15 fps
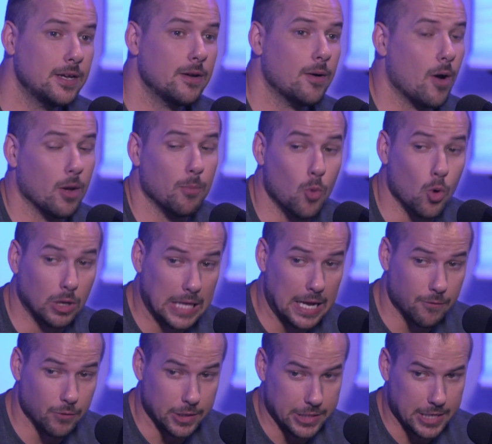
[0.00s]
uh, more
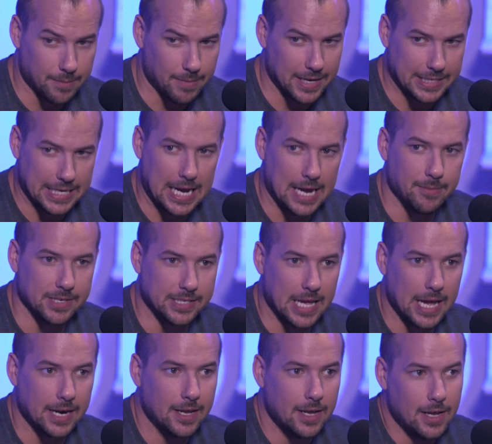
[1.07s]
leveraged on my time is
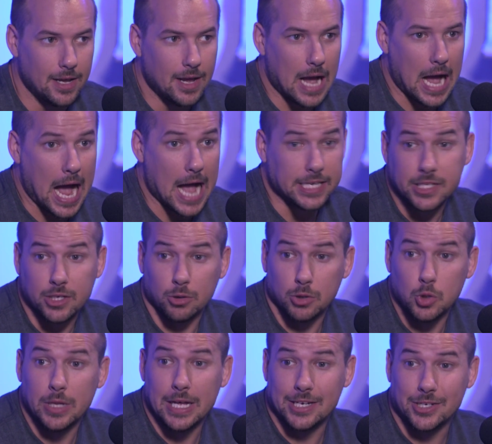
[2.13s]
that I still
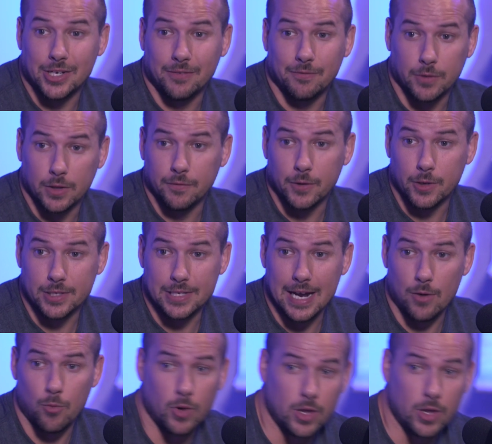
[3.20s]
do that shit for the first night.